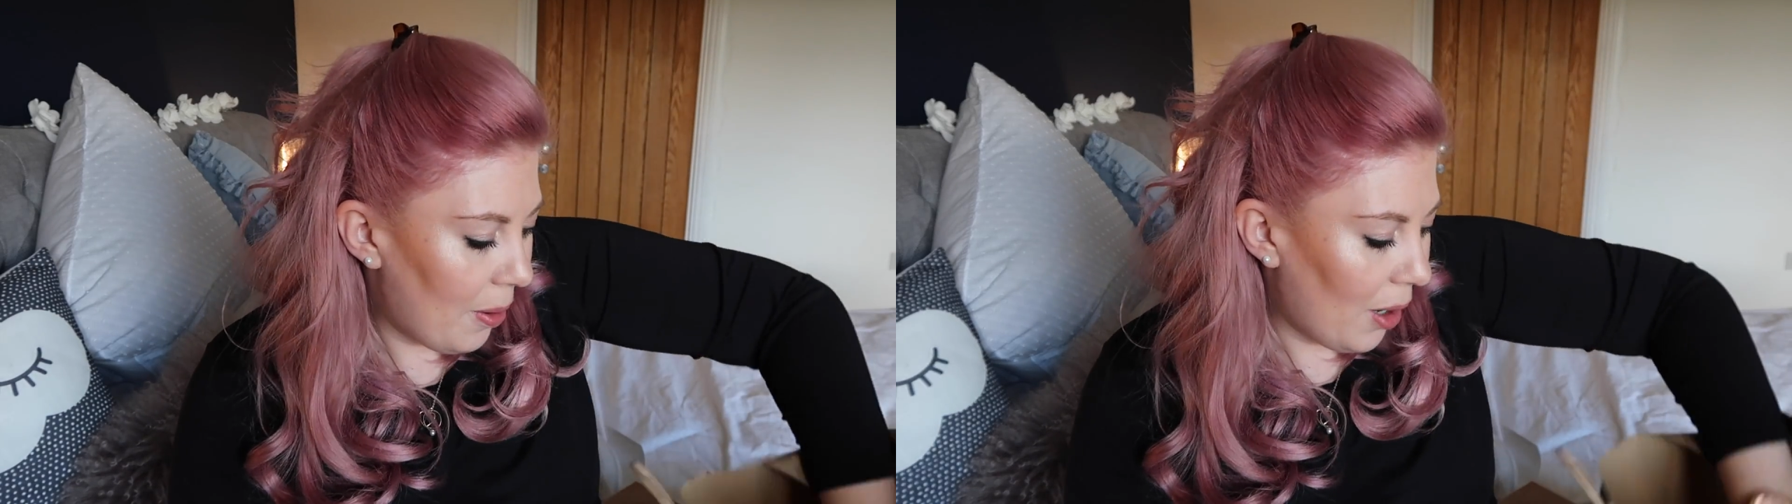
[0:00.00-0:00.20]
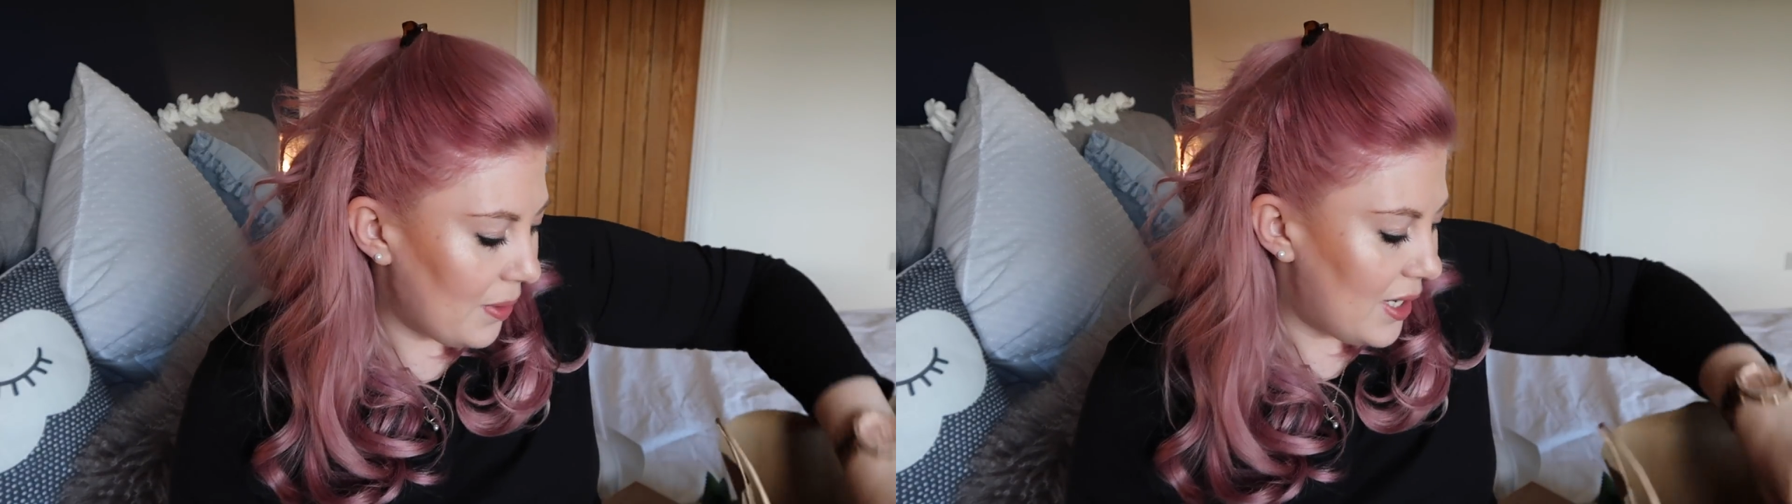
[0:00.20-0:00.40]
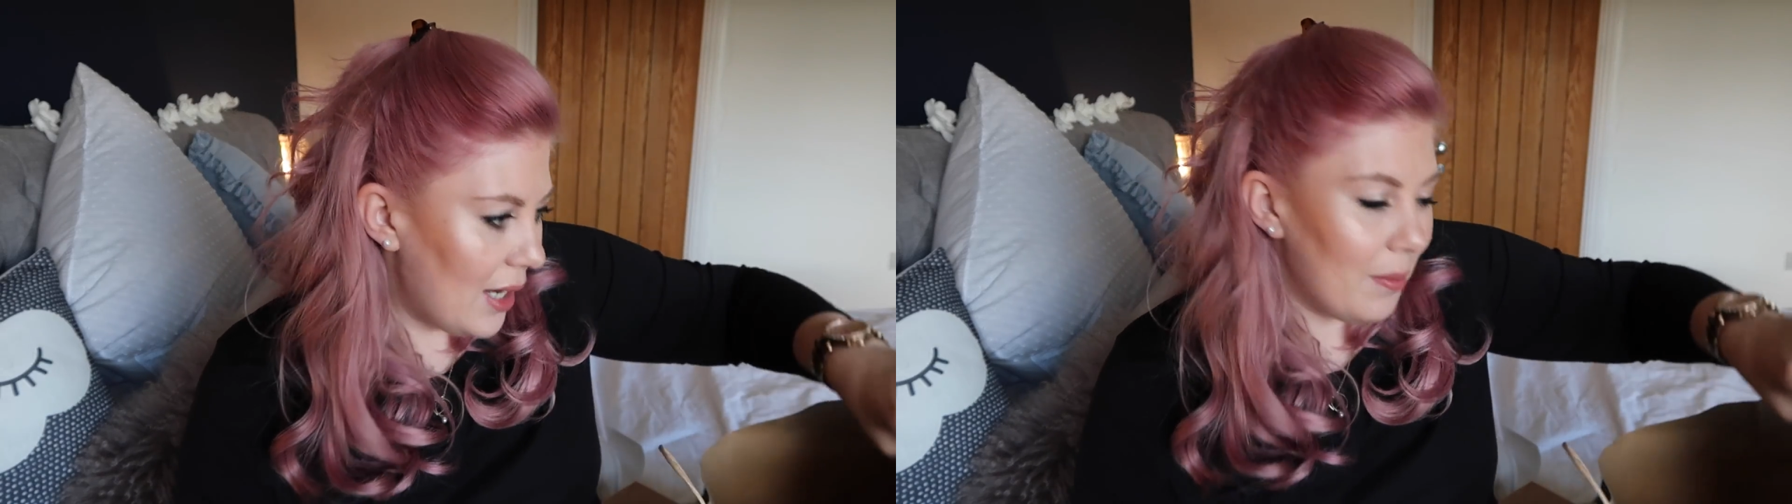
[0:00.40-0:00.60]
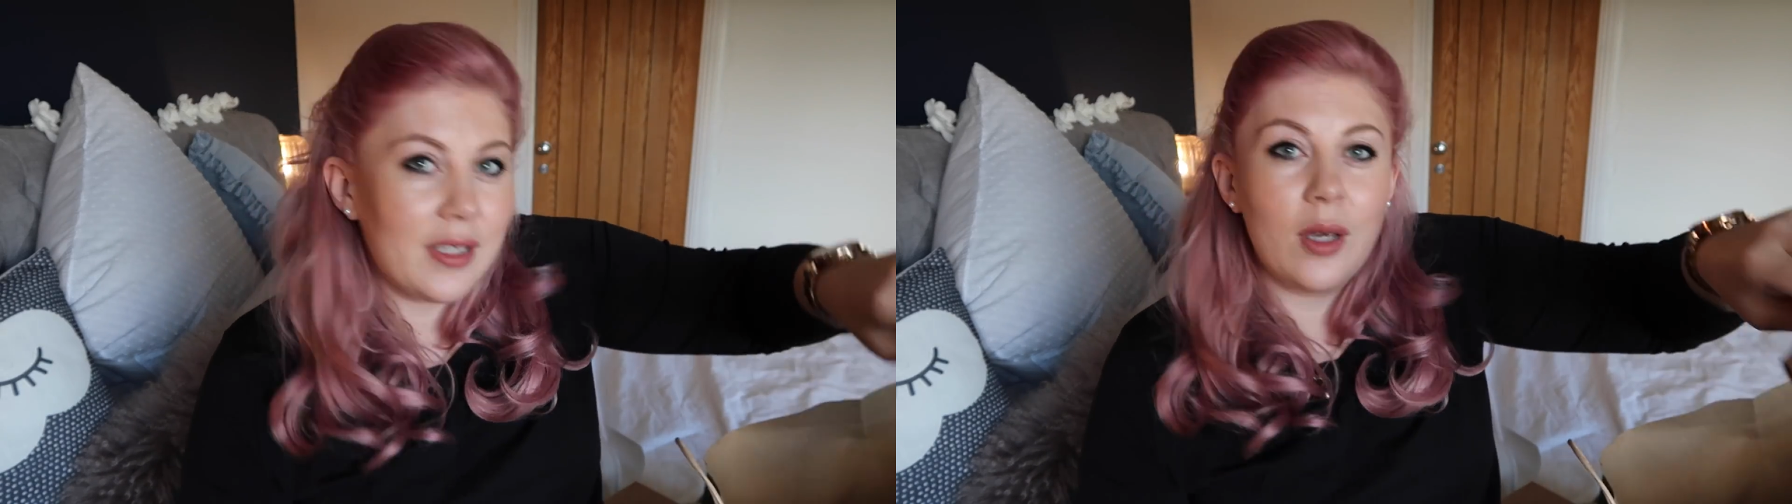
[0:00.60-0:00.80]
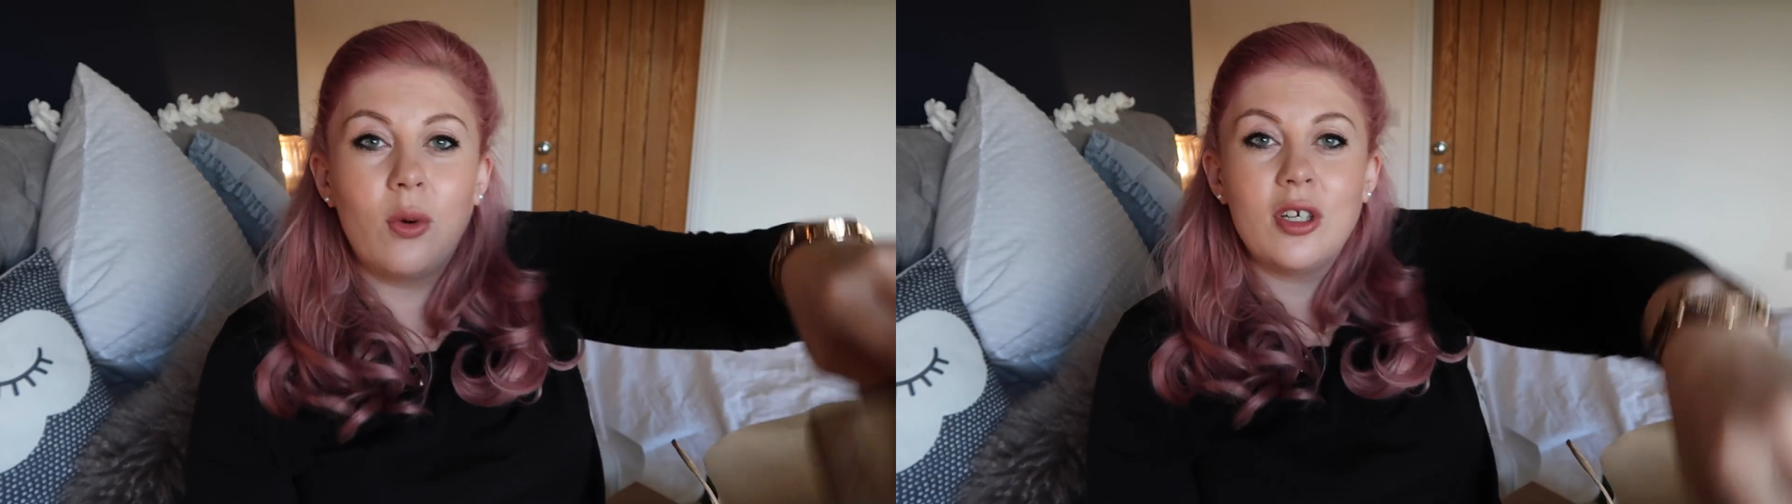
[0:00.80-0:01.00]
popped in
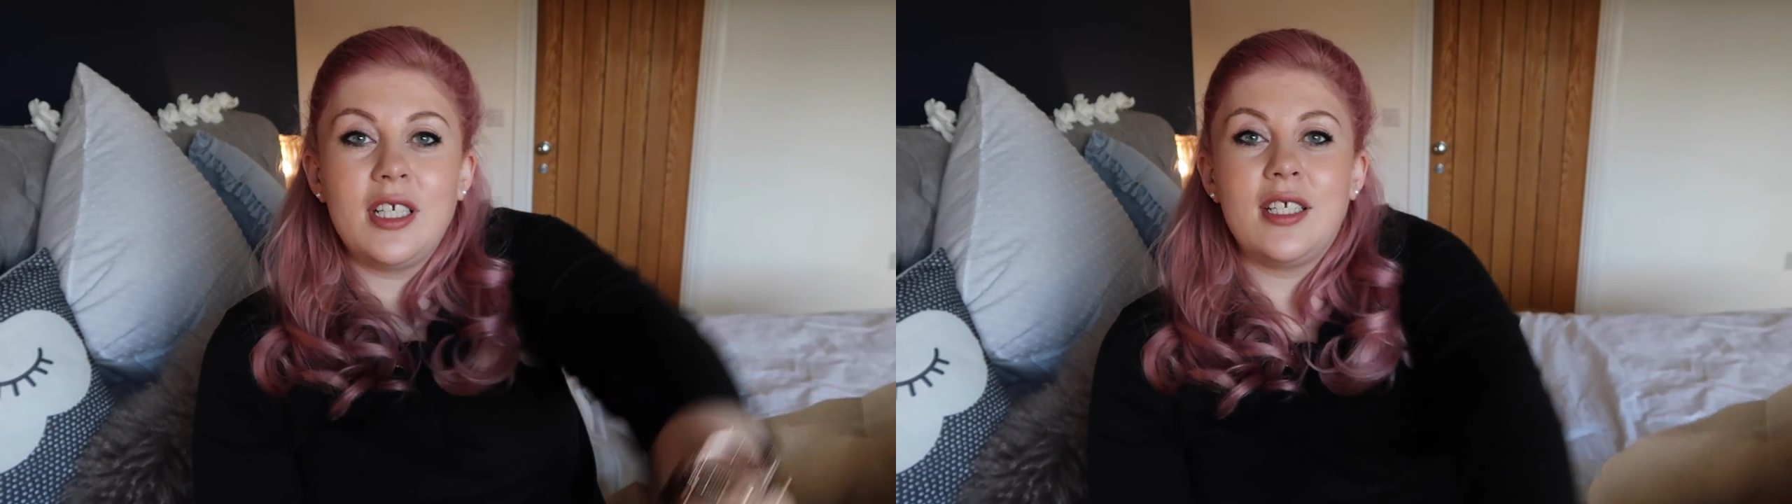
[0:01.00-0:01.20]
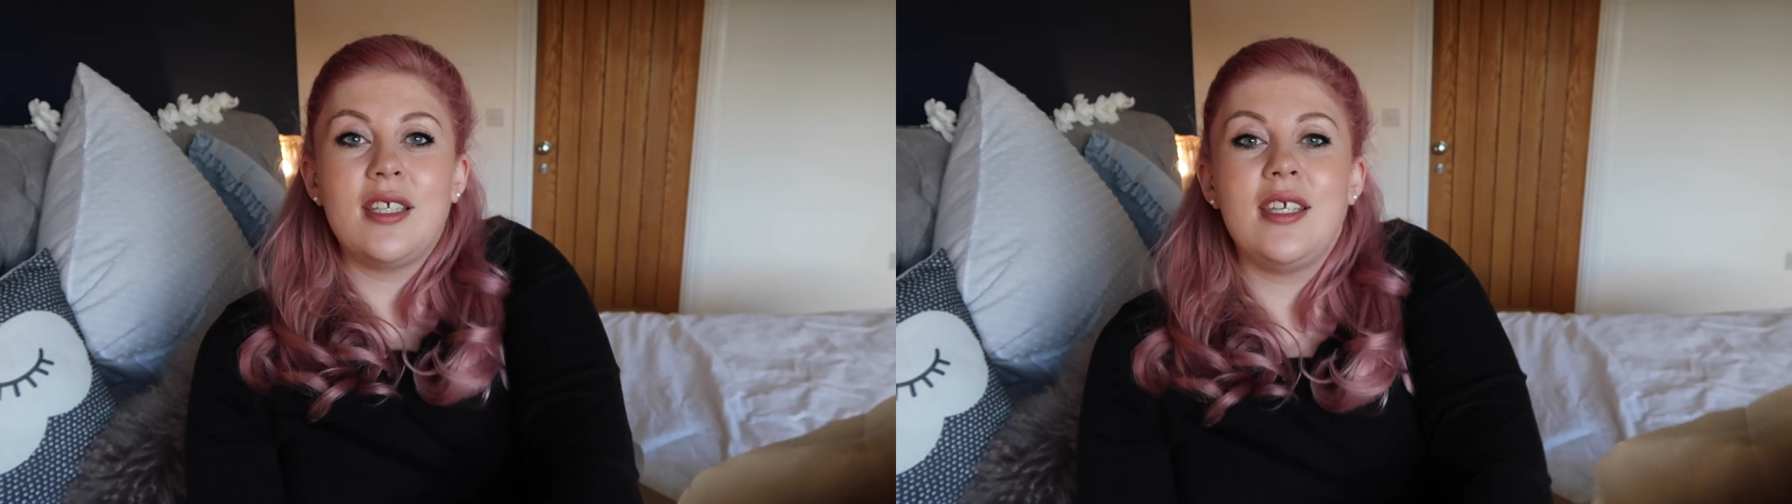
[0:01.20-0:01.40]
because I wanted to